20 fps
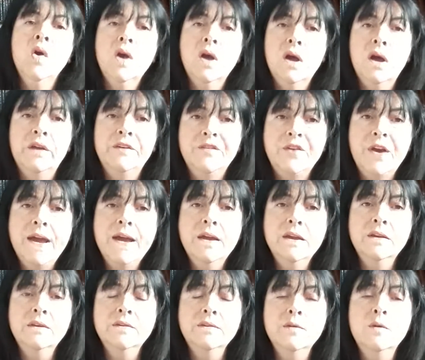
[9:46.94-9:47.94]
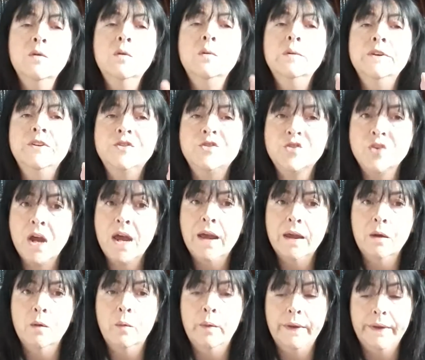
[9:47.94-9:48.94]
I always
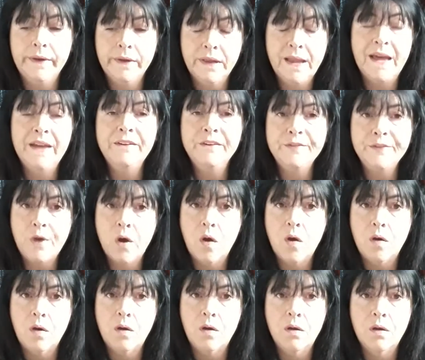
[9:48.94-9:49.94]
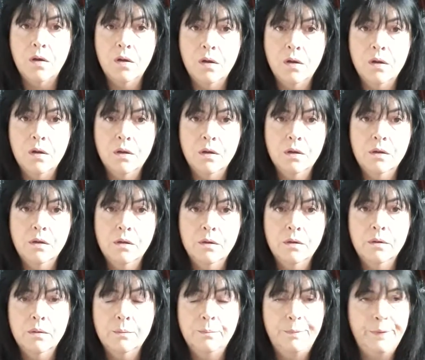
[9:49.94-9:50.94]
check where your gliders are
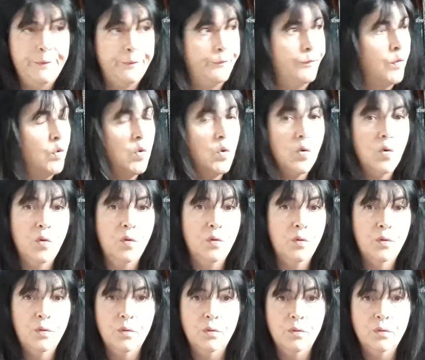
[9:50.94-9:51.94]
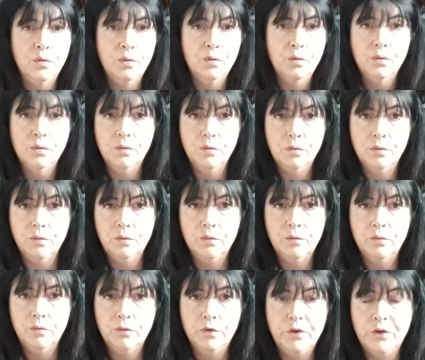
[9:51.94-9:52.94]
before
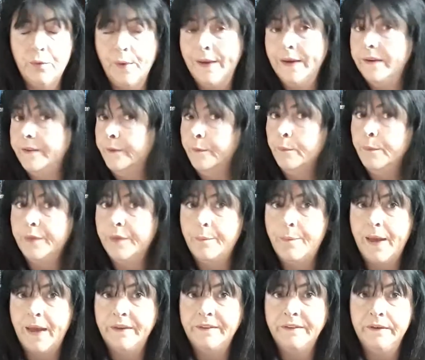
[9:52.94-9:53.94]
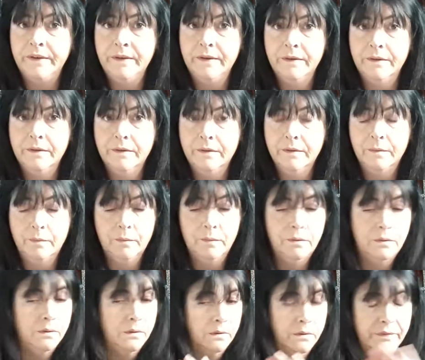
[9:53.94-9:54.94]
you do anything with the bedding,
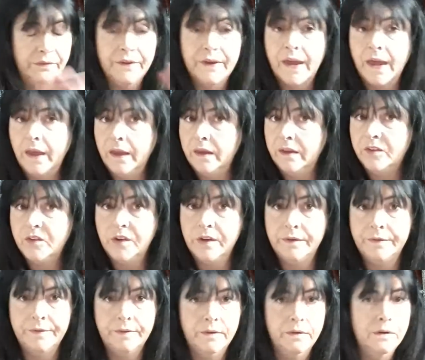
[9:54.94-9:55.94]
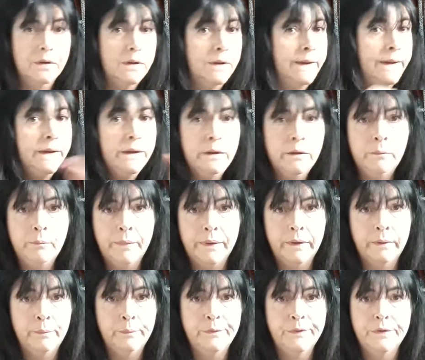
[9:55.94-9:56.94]
the cages, cleaning them
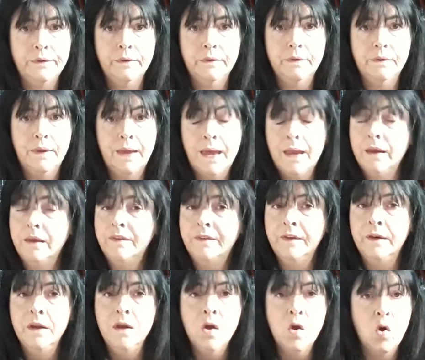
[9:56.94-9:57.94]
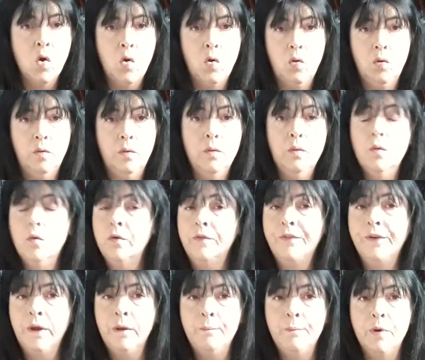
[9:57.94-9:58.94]
out, anything, or
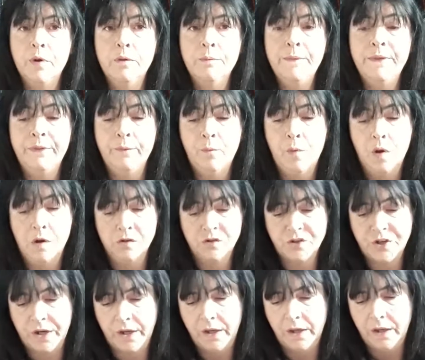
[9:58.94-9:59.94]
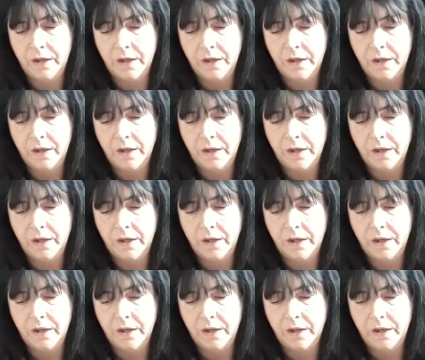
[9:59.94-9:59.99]
if you can put them in the washer.